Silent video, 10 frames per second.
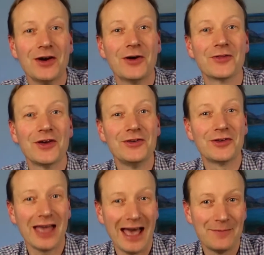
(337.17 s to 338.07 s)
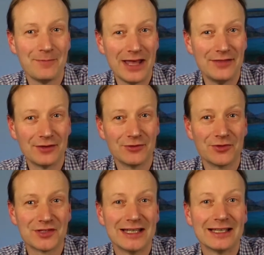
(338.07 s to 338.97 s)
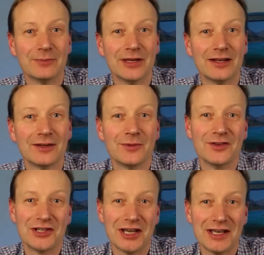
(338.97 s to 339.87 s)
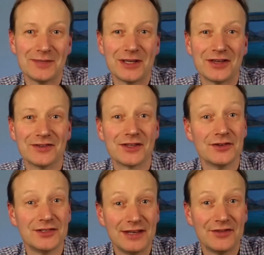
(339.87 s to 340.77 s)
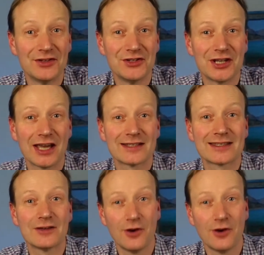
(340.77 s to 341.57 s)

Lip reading: Although you can bend the rules a little bit with shares because those dividend checks